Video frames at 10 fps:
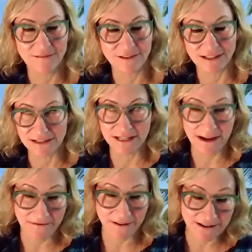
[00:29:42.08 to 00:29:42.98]
Love it, because
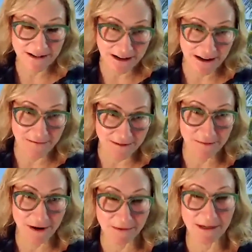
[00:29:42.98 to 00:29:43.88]
campfire.com was
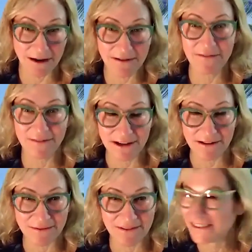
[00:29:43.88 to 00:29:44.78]
probably
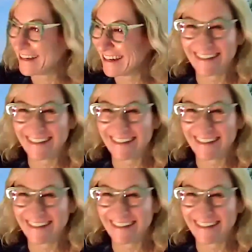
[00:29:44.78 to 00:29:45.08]
unavailable